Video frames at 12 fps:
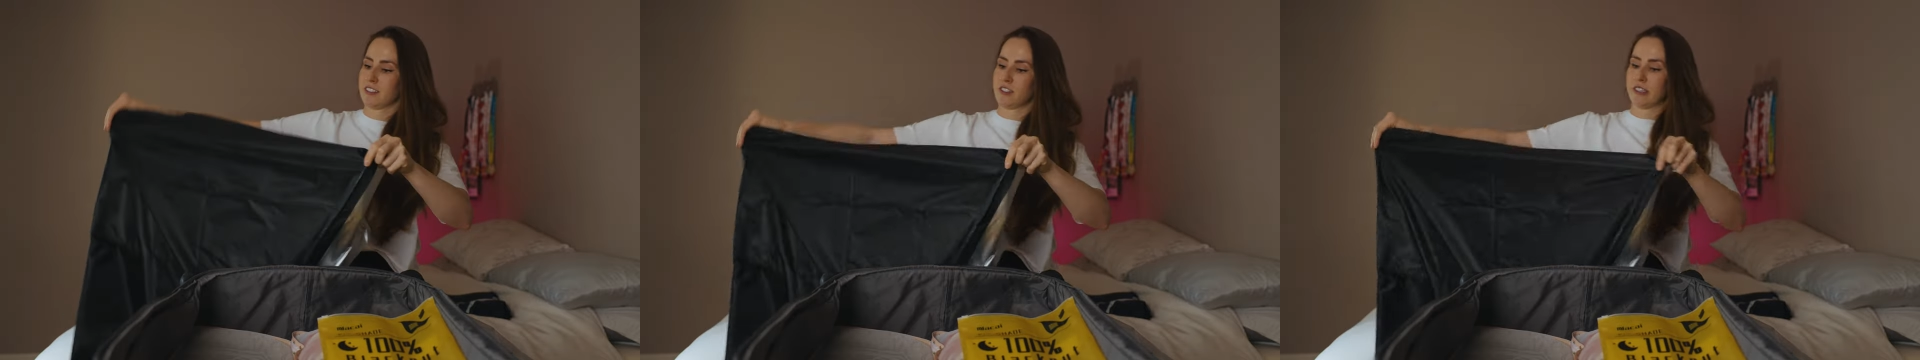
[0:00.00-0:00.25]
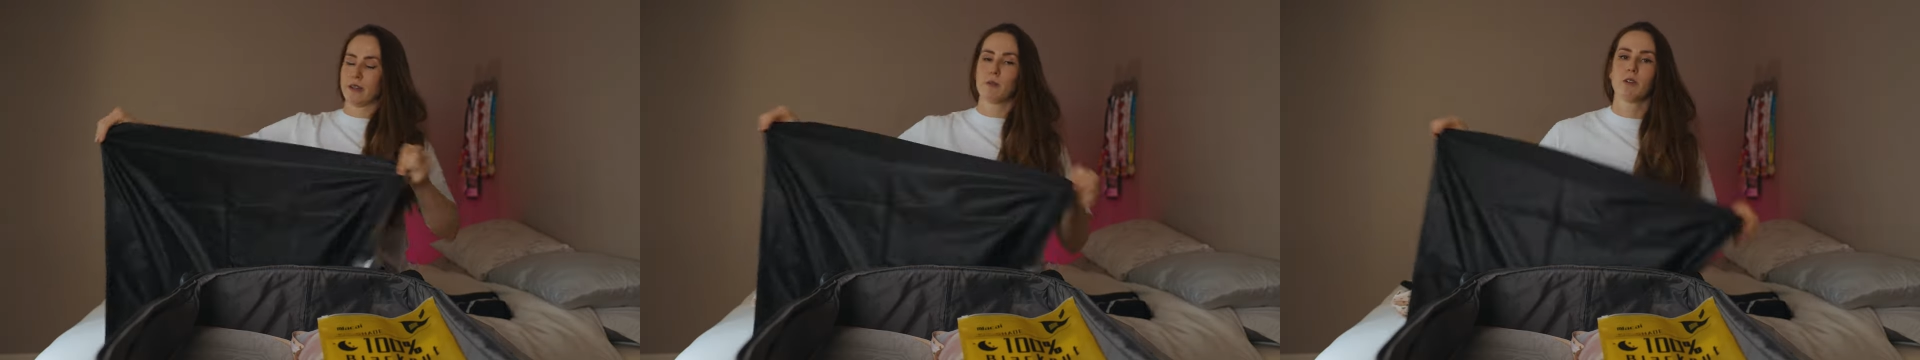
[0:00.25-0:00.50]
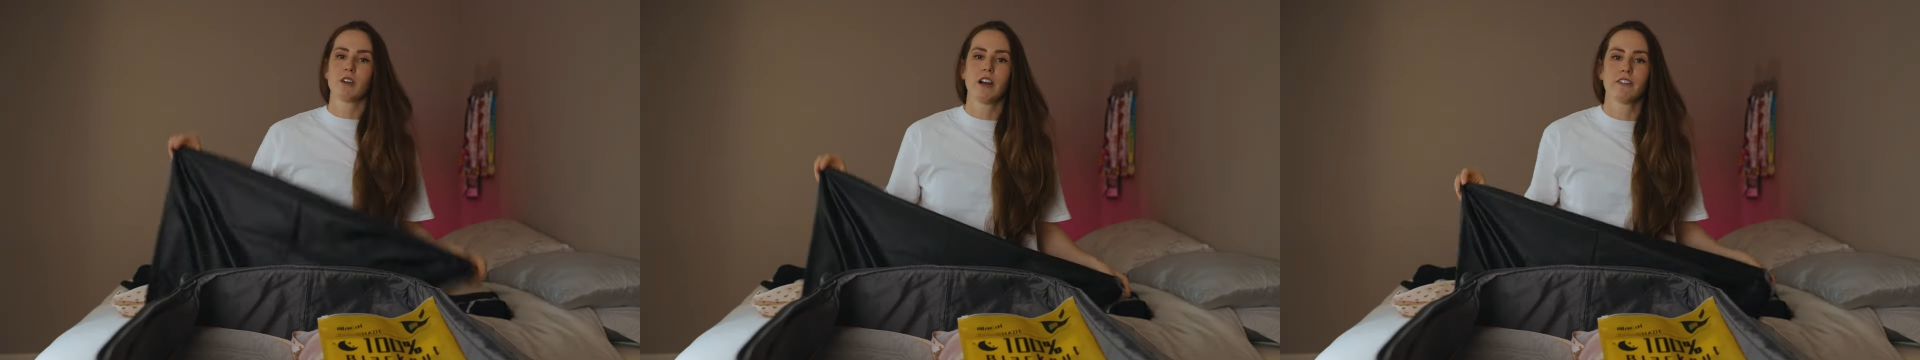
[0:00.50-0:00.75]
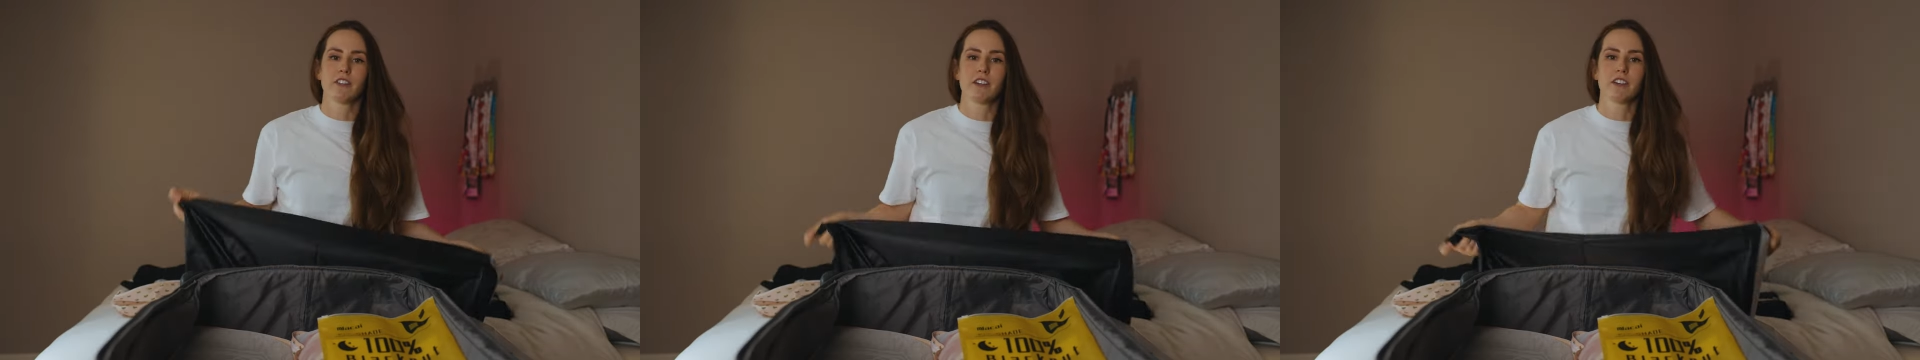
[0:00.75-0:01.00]
so it will
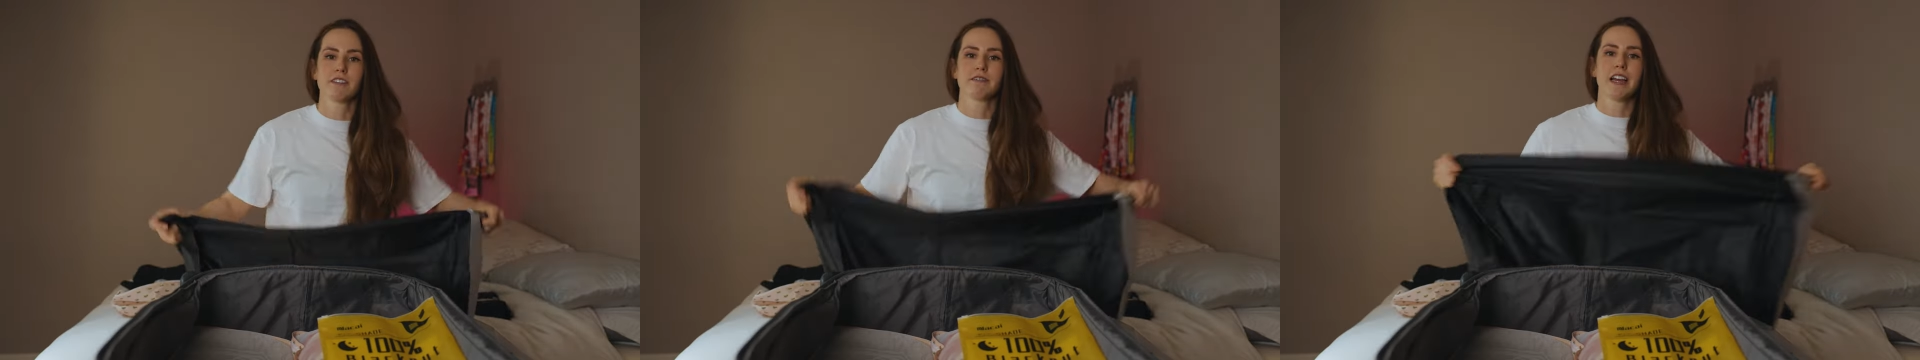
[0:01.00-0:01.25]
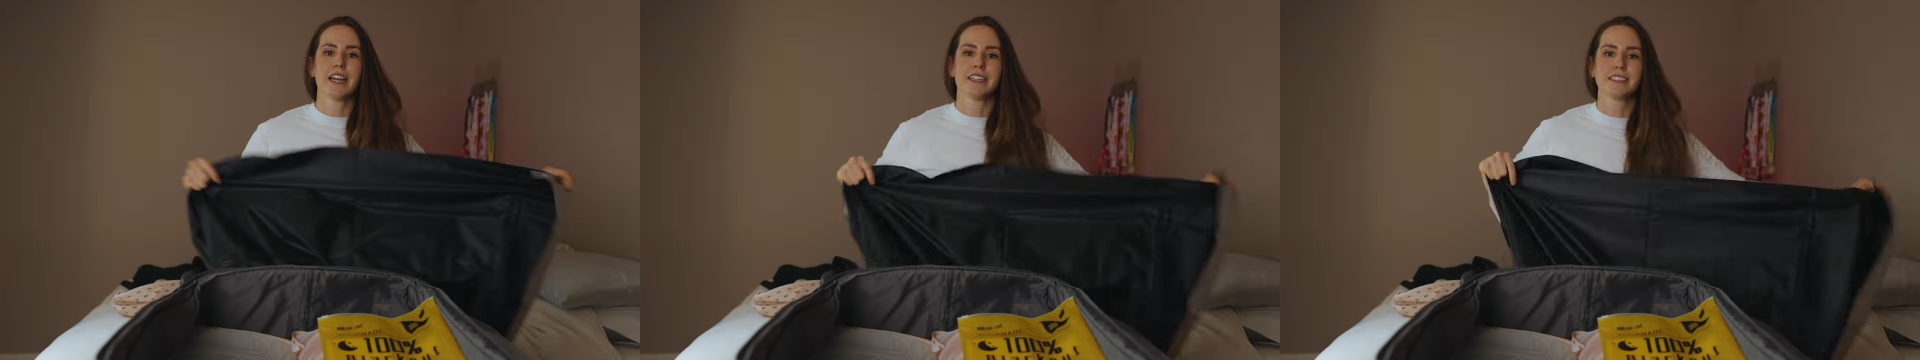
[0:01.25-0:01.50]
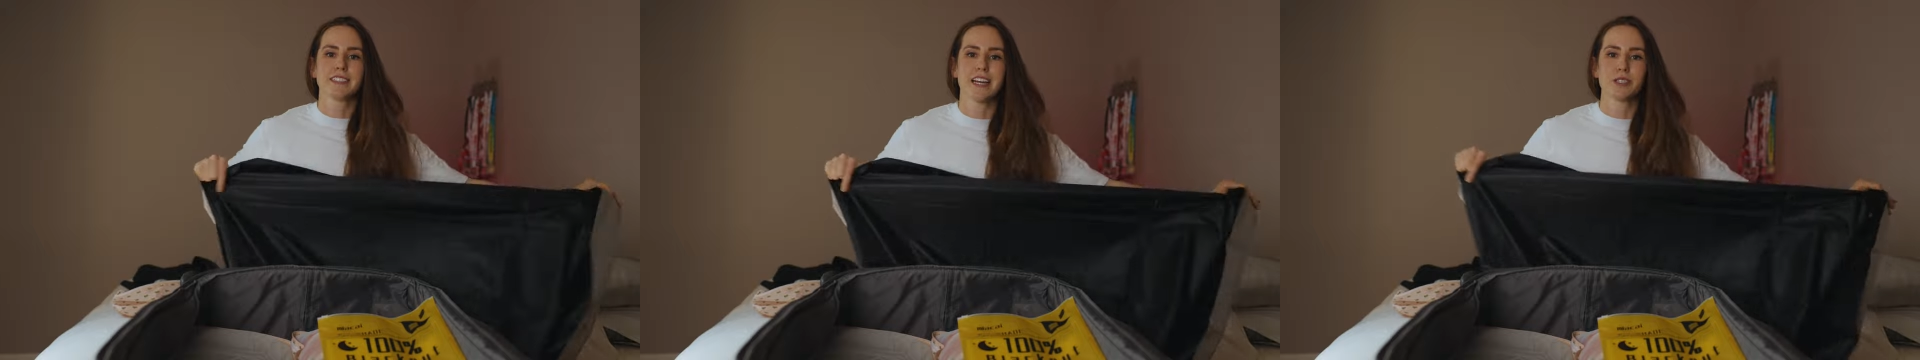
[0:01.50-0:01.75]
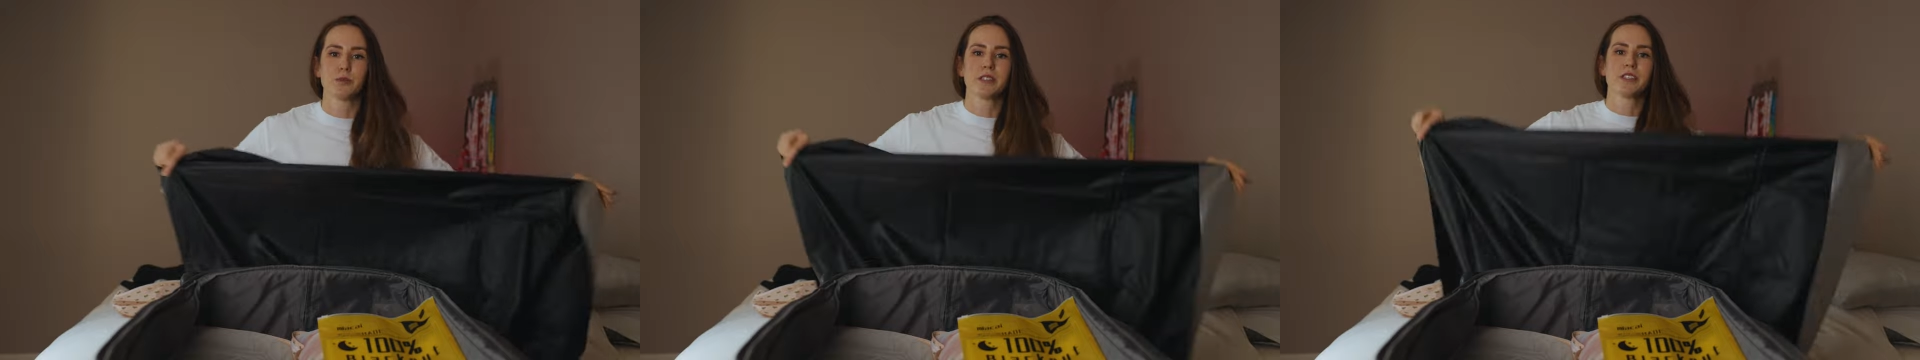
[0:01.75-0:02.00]
cover any
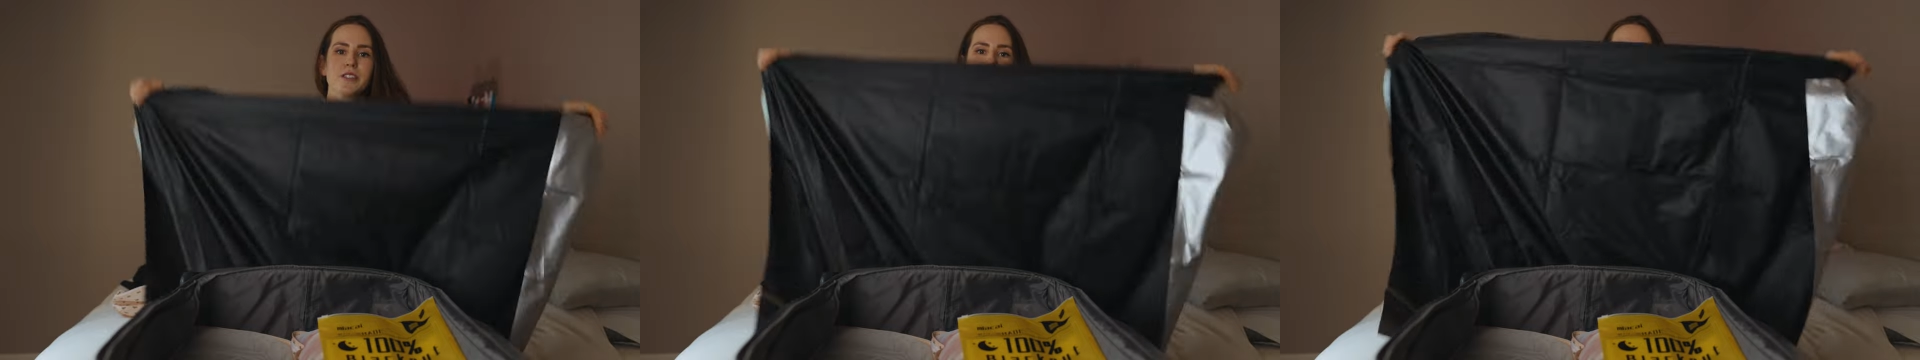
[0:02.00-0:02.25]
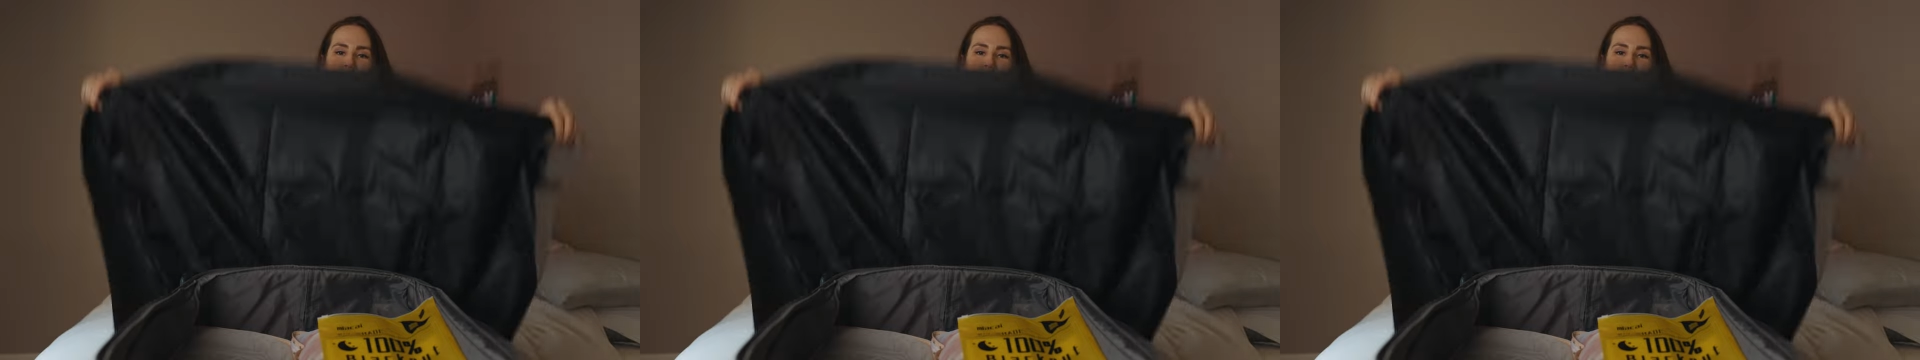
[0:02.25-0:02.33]
size window.